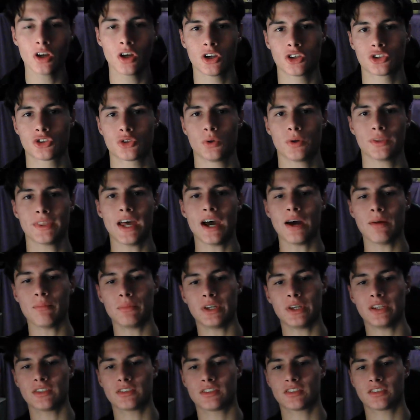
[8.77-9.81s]
So what that
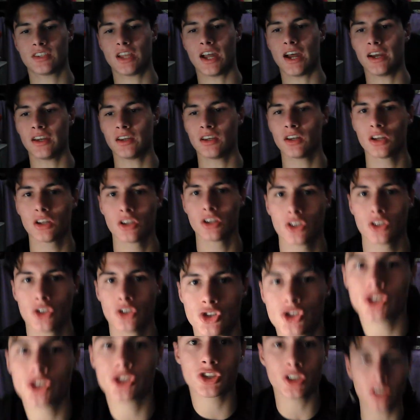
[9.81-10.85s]
means is that you're
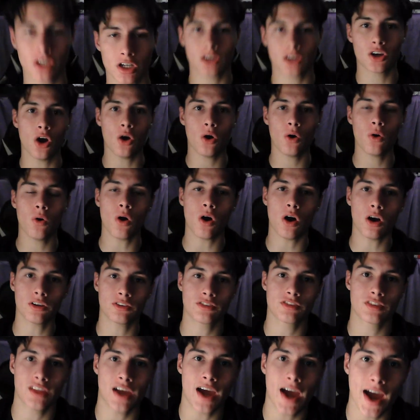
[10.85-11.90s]
just gonna go
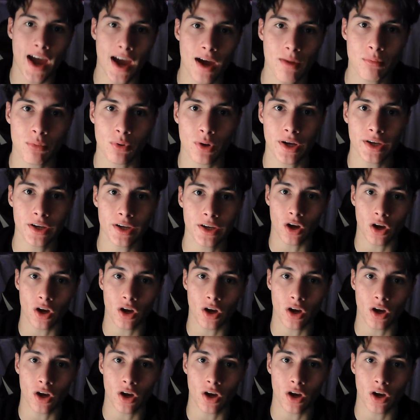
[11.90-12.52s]
onto the app, right,